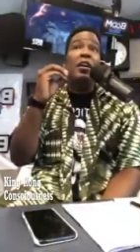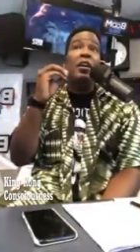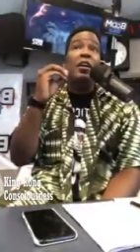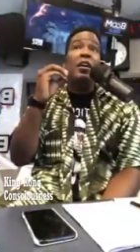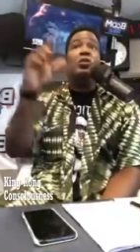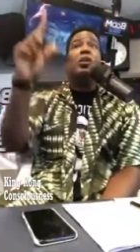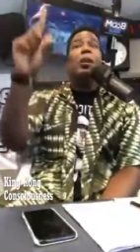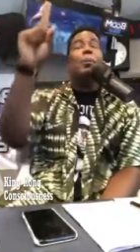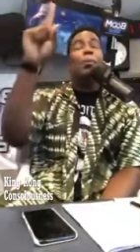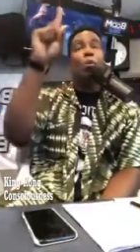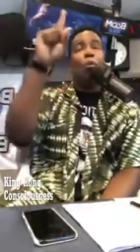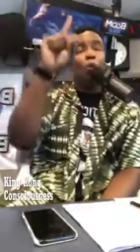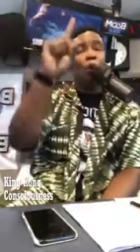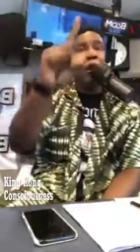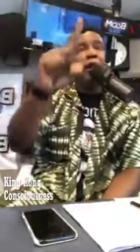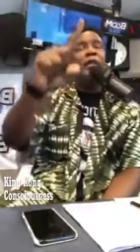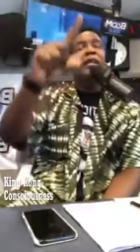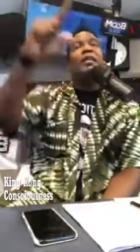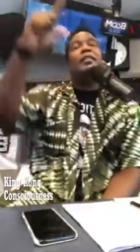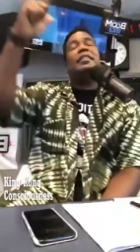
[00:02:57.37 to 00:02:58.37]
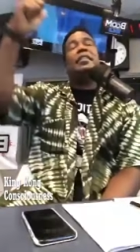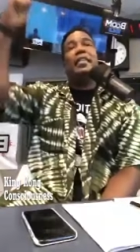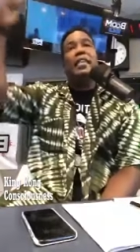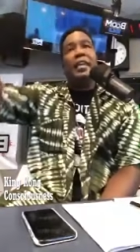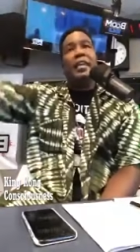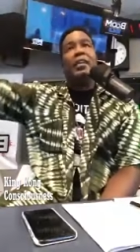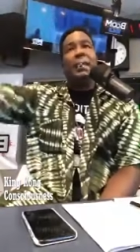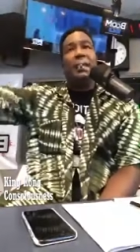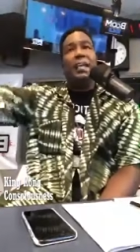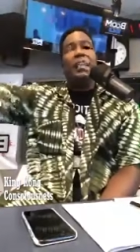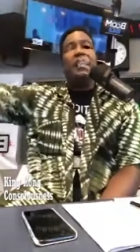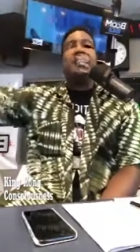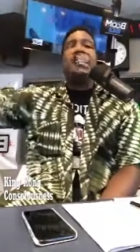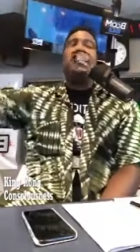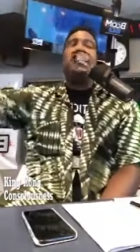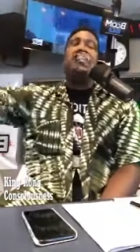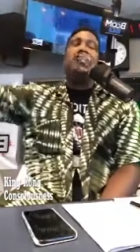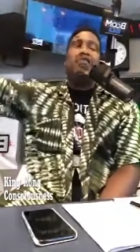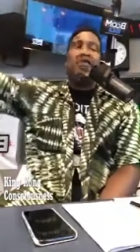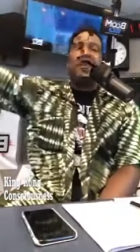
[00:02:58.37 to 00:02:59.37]
So number one, it's the
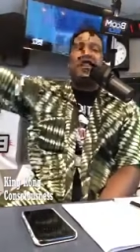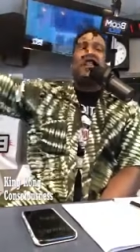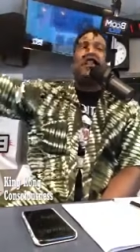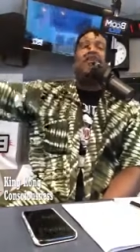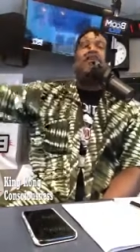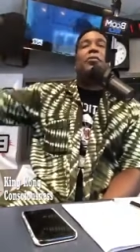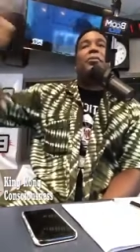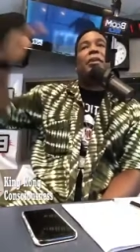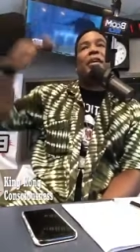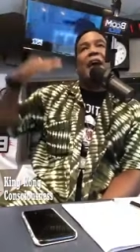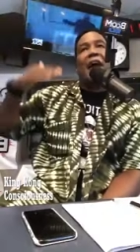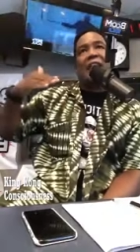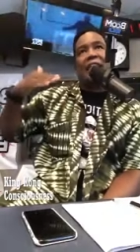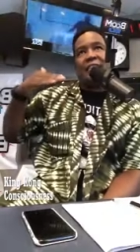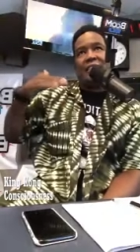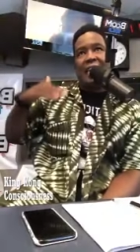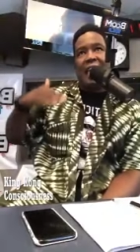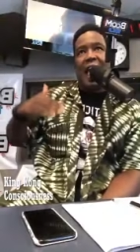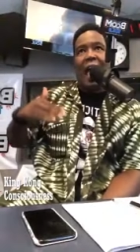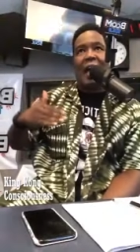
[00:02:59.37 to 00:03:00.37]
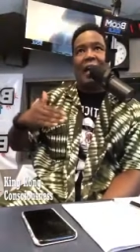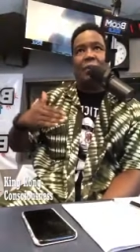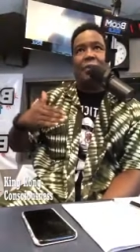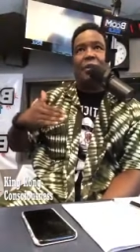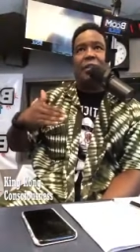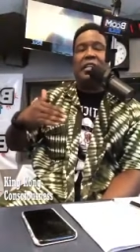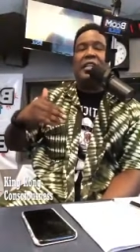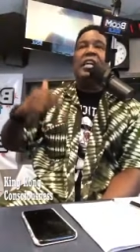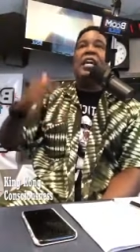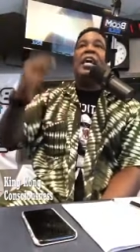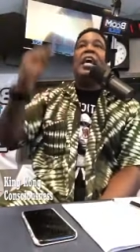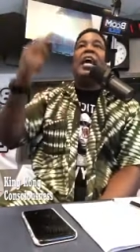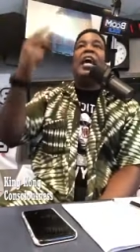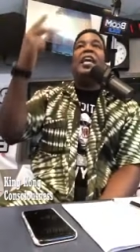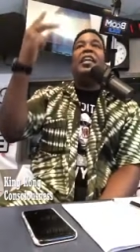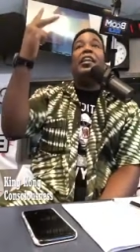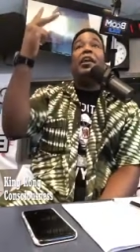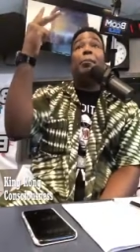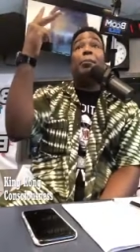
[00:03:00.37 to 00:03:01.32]
inability to perceive your reality accurately. And